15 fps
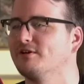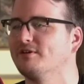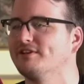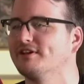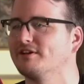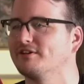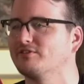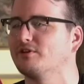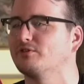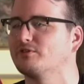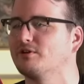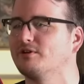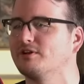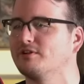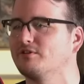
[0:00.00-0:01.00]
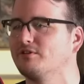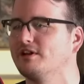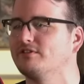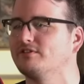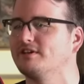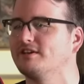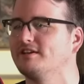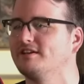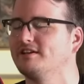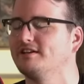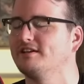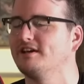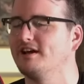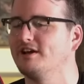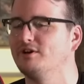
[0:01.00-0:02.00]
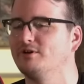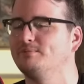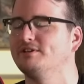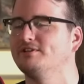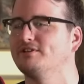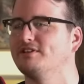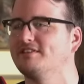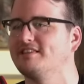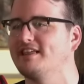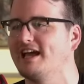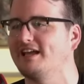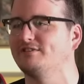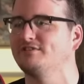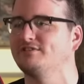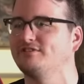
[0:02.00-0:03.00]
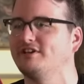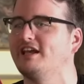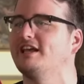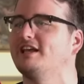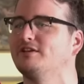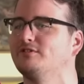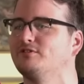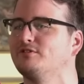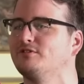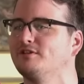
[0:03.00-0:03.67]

in there because I was going crazy. Mm-hmm. I hope he's in that stage